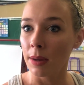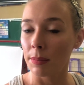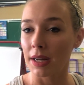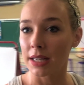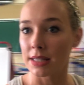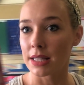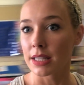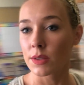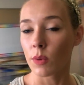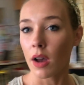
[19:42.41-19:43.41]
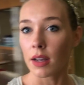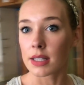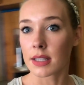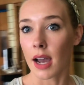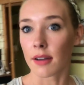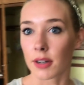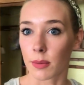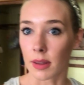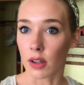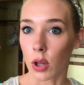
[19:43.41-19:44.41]
because this wall is covered
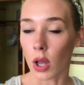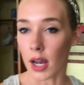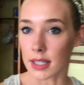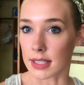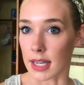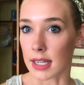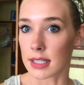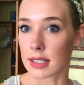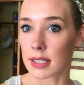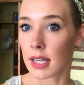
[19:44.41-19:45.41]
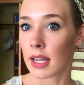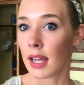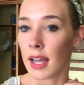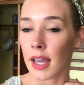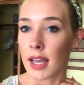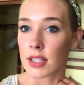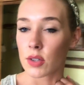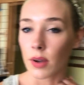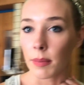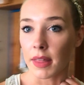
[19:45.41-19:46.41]
with closets.
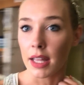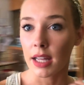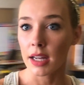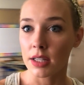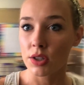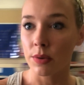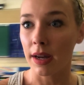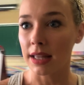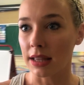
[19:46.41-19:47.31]
So I'm thinking, do I